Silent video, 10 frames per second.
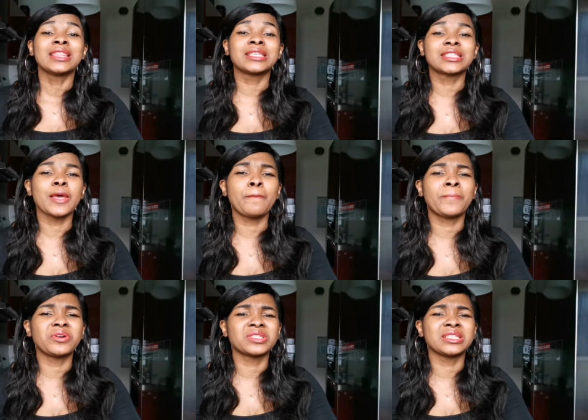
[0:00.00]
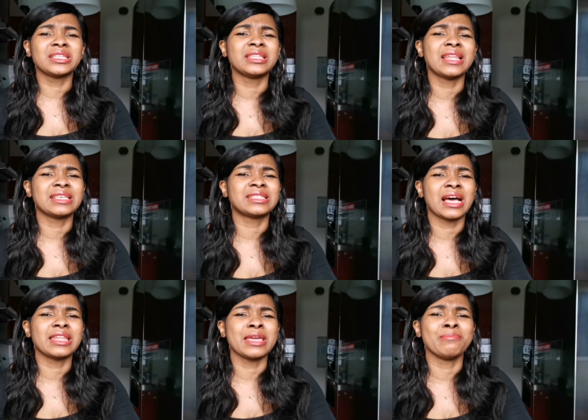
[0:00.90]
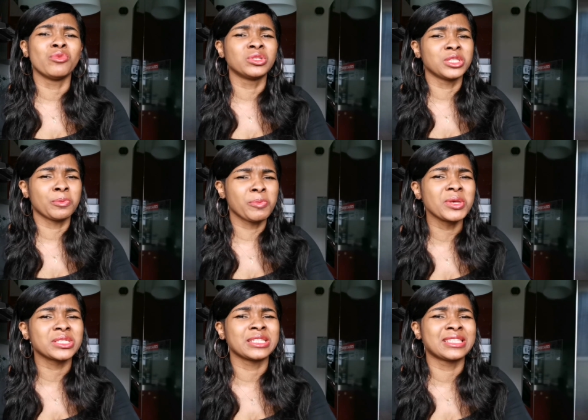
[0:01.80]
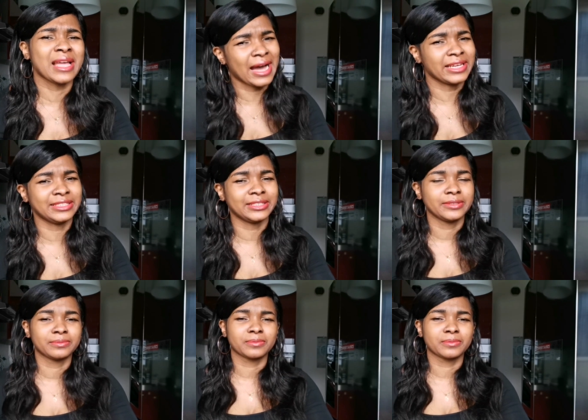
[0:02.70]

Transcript: The same person in less than a month, the person died